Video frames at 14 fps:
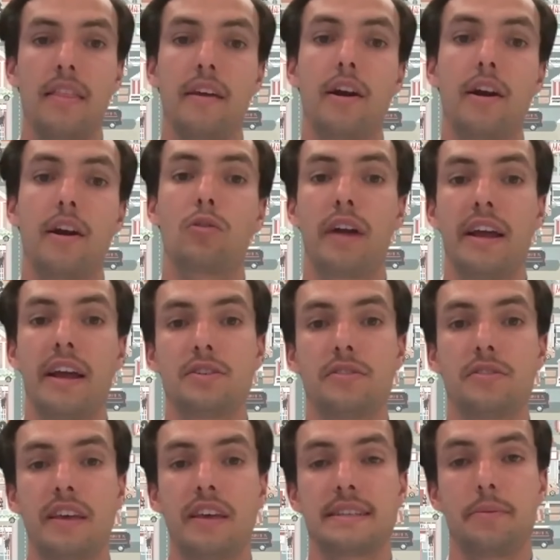There are a range of
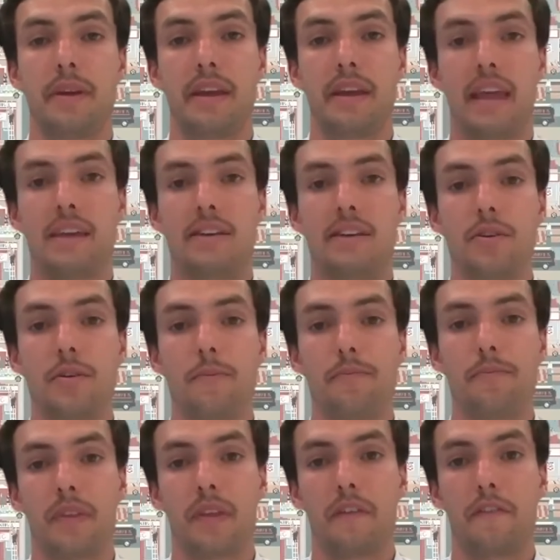things that we can do.
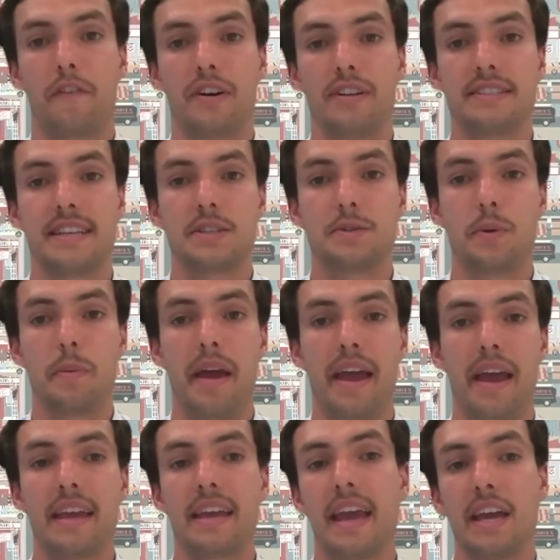For instance, we
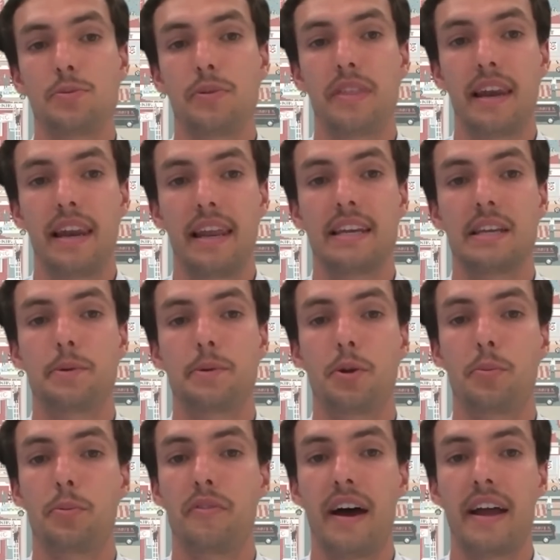may engage with the lender to
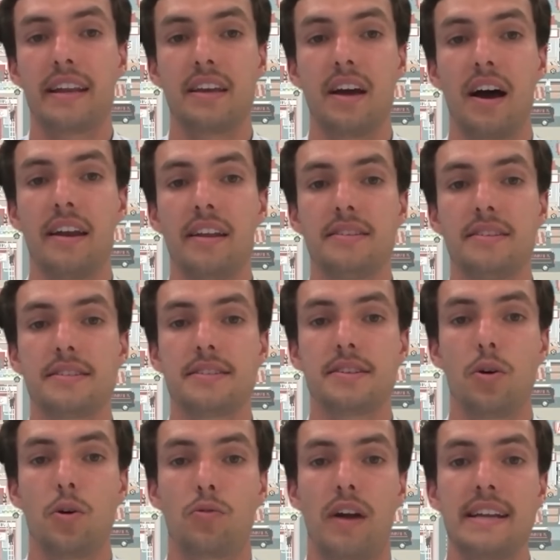provide guidance
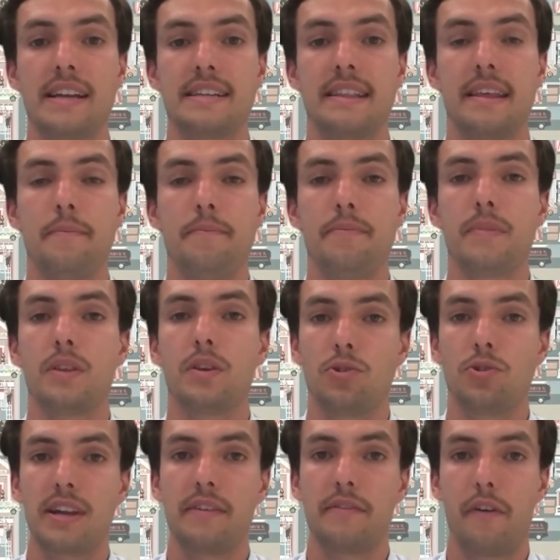or write to them,
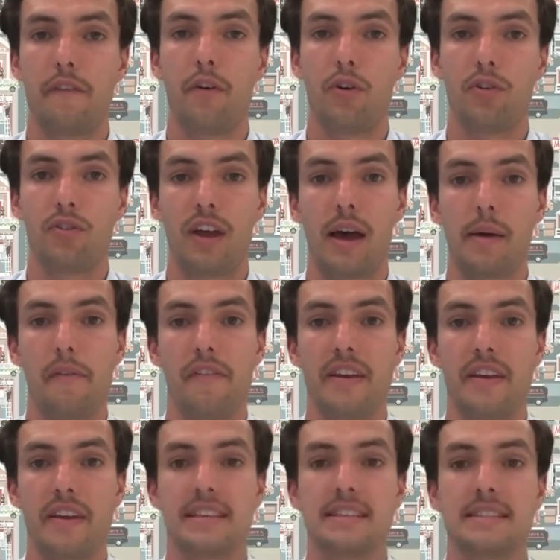usually for first-time
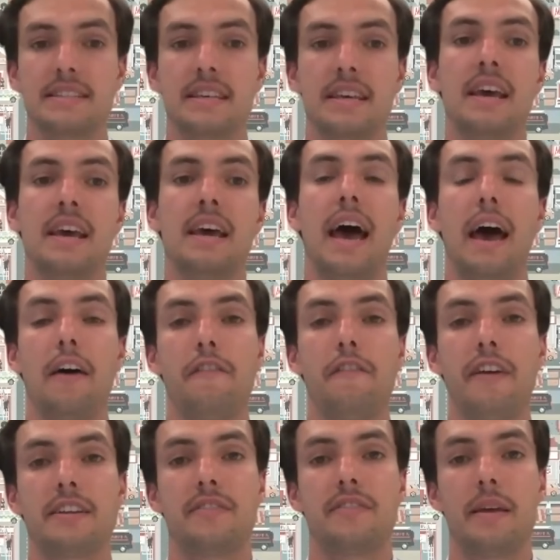offences,
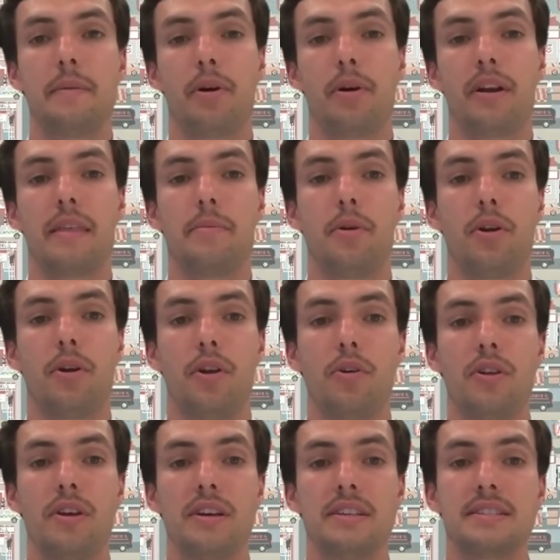effectively putting them on
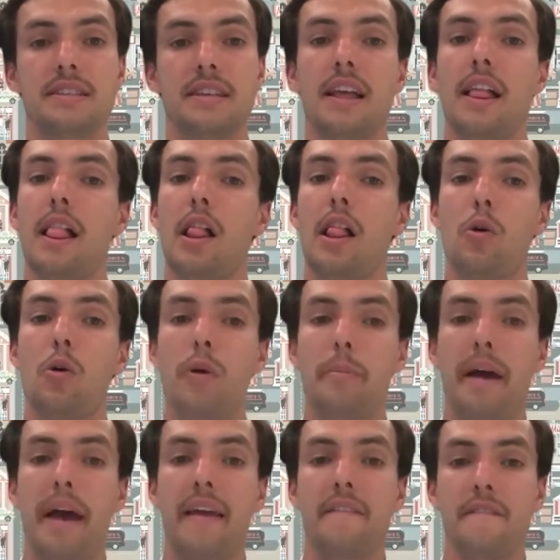notice. Or we
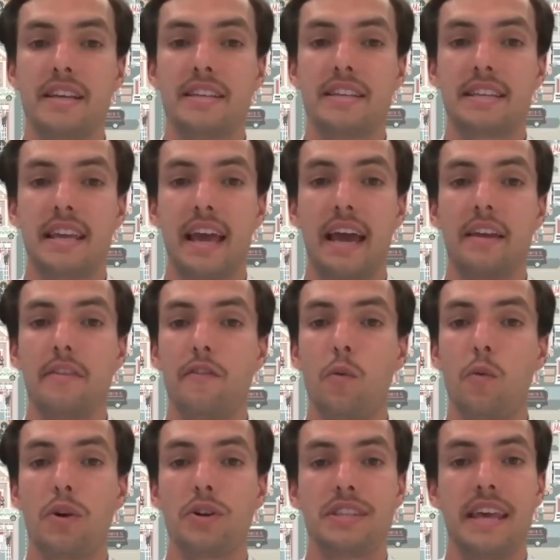may investigate, for
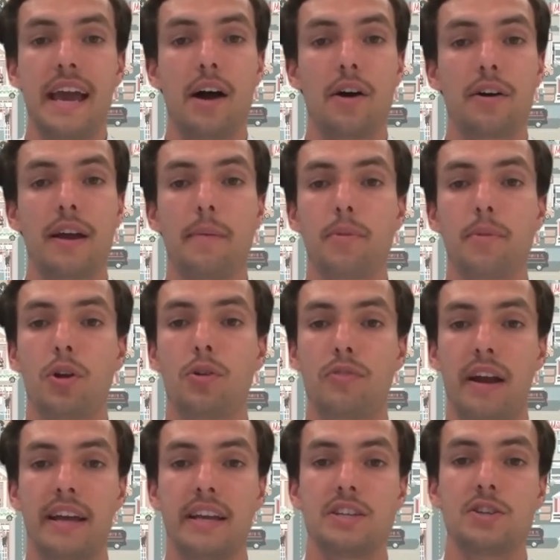which the outcome could
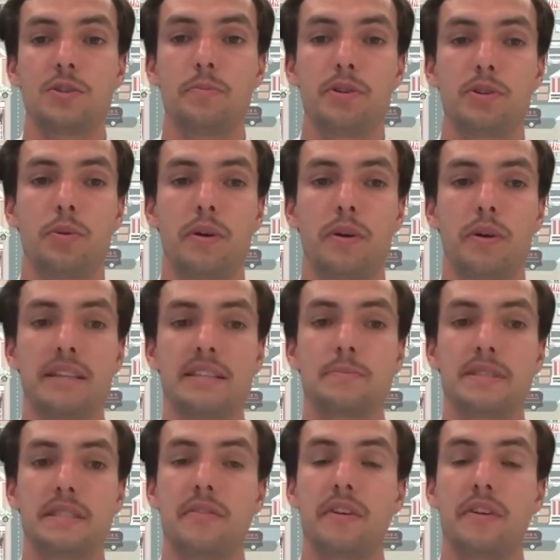range between
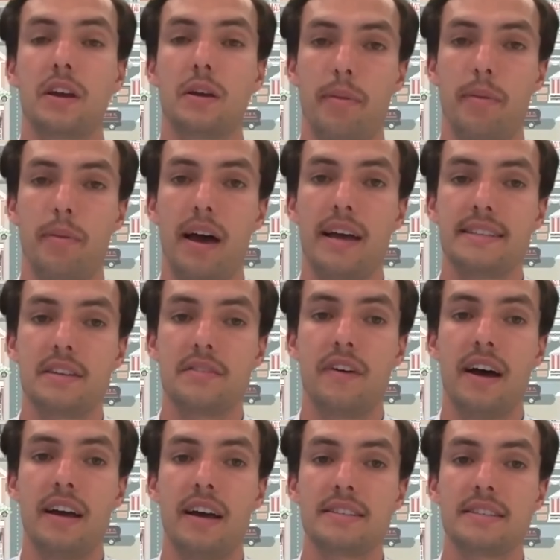specific compliance
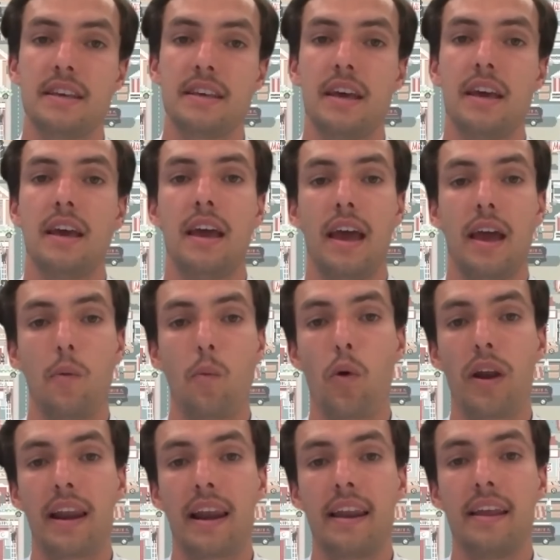advice, a
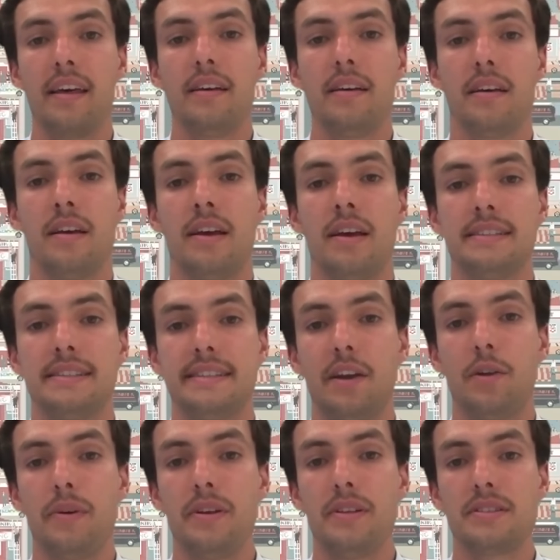warning letter,
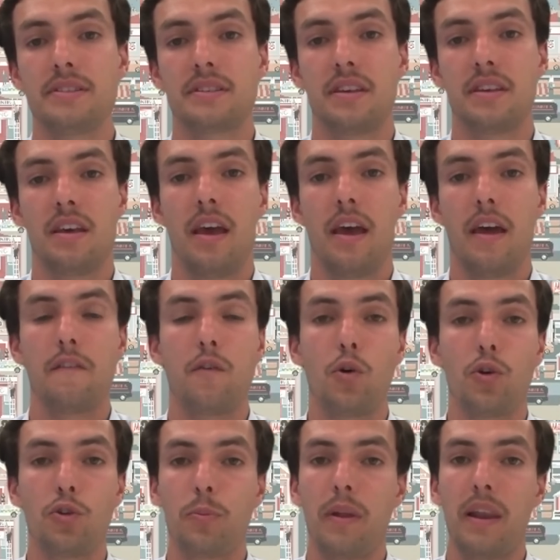settlements,
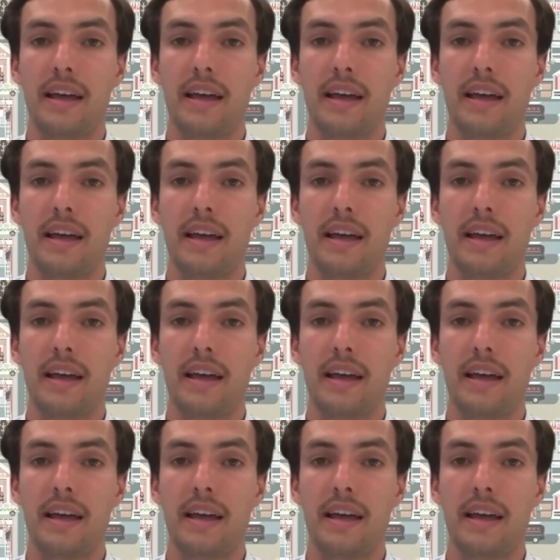enforceable